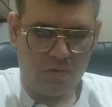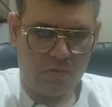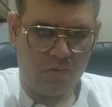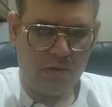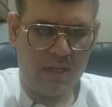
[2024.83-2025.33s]

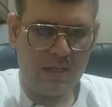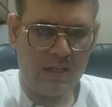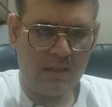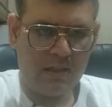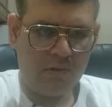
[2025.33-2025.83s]
Queen
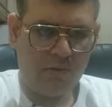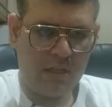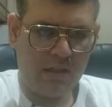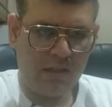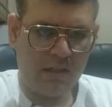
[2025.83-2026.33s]

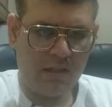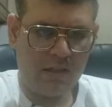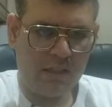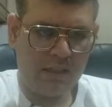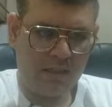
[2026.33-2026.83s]
d3,
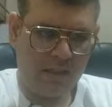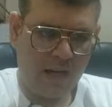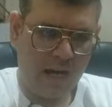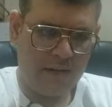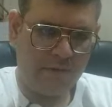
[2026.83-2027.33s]
d3,
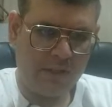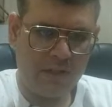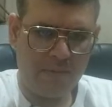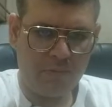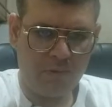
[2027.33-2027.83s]
knight will
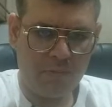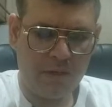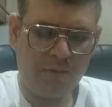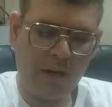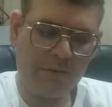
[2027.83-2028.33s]
jump to
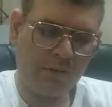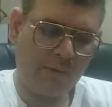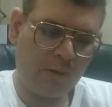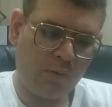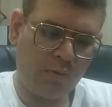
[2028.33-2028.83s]
b5. You will
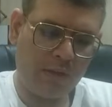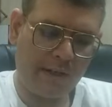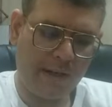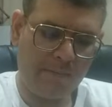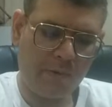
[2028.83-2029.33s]
lose the
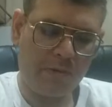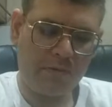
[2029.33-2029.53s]
tempo.